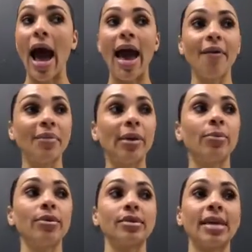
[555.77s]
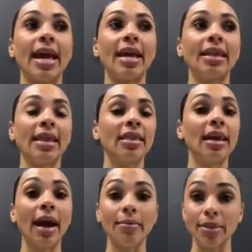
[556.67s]
I have people saying they
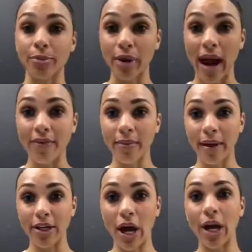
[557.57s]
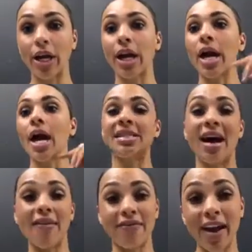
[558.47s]
think I'm depriving my daughter. It's
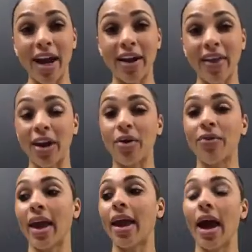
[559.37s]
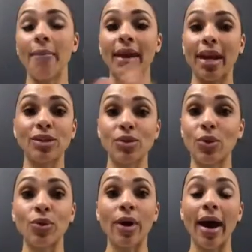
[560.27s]
not fair. At
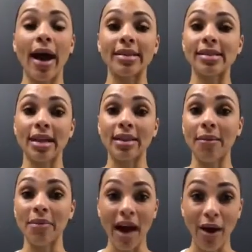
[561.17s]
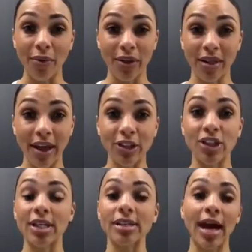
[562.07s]
school, I send them the healthy
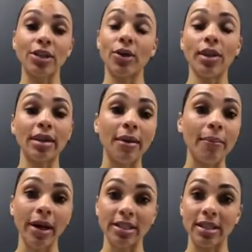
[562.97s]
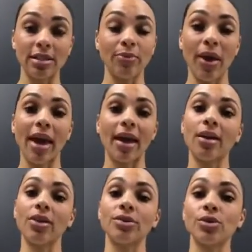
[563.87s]
lunches. I don't let them participate
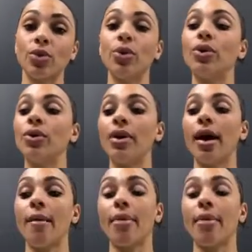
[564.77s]
in the school,